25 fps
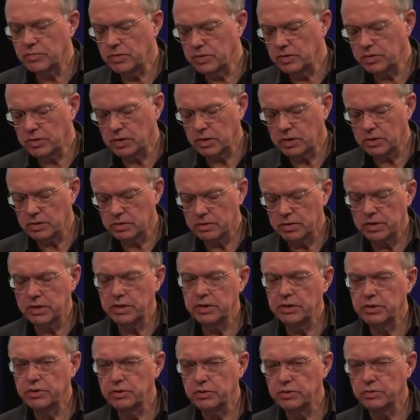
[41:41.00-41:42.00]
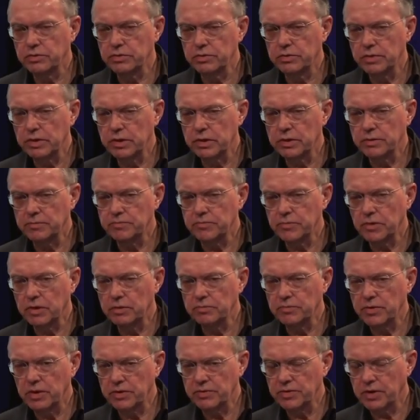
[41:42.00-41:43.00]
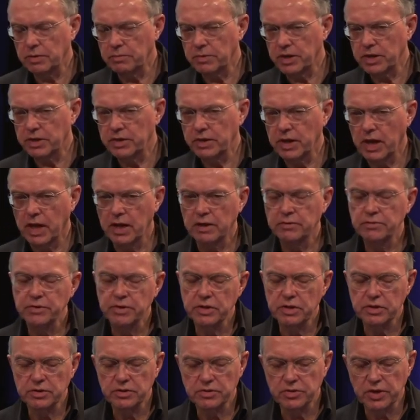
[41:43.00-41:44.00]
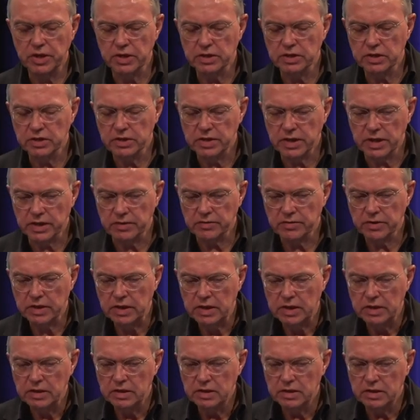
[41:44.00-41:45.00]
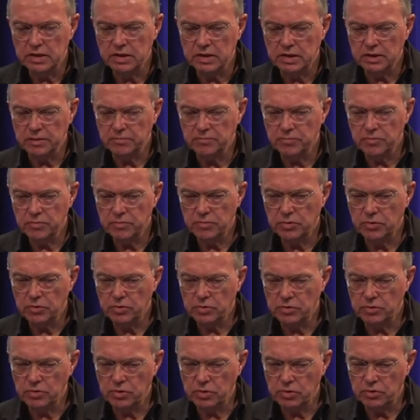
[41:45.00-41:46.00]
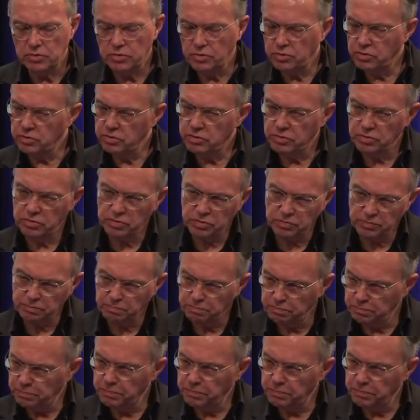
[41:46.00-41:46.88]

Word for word: Another issue, um, uh, Tamarinde Haven is raising that um, you you you